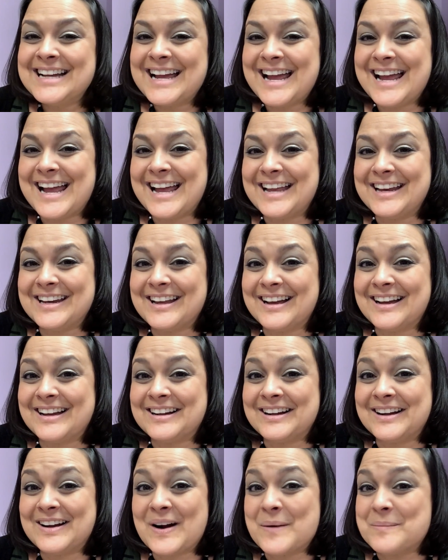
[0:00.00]
and
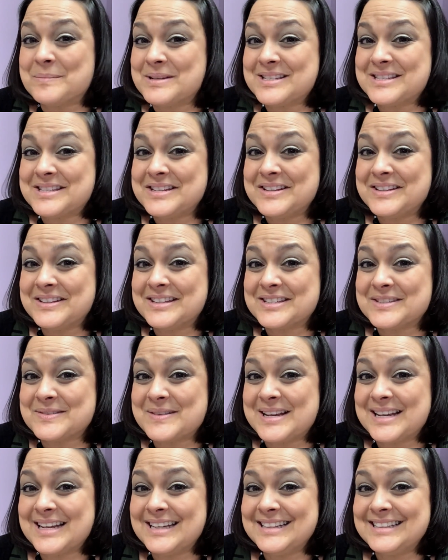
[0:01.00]
hope to see you this
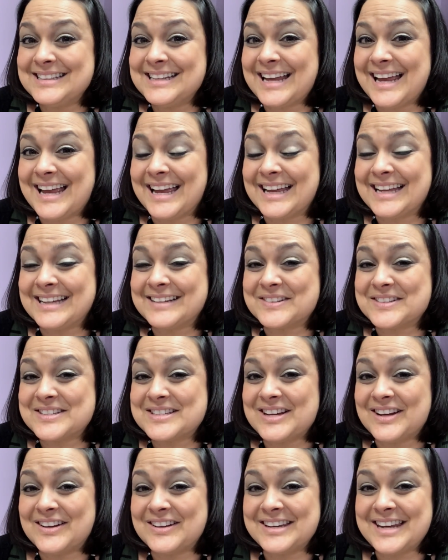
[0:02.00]
weekend, and we'll
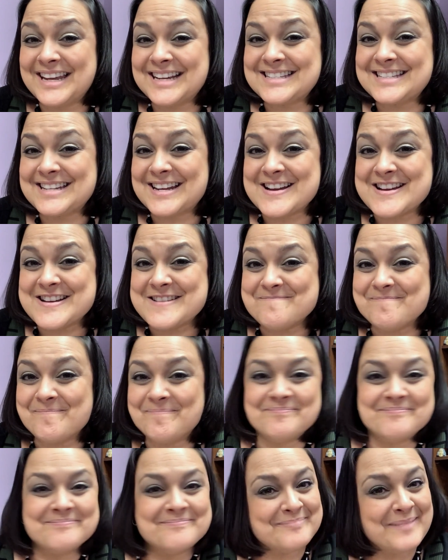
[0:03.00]
see y'all next time.
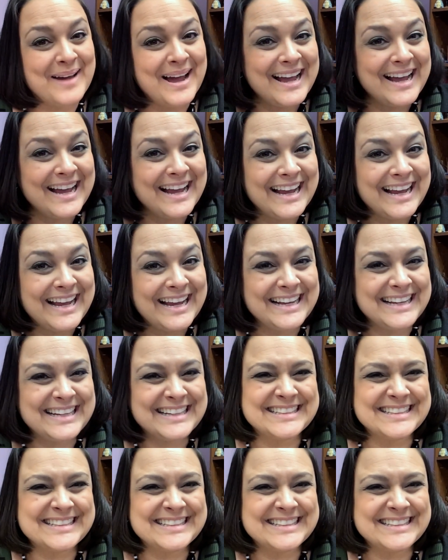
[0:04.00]
Bye.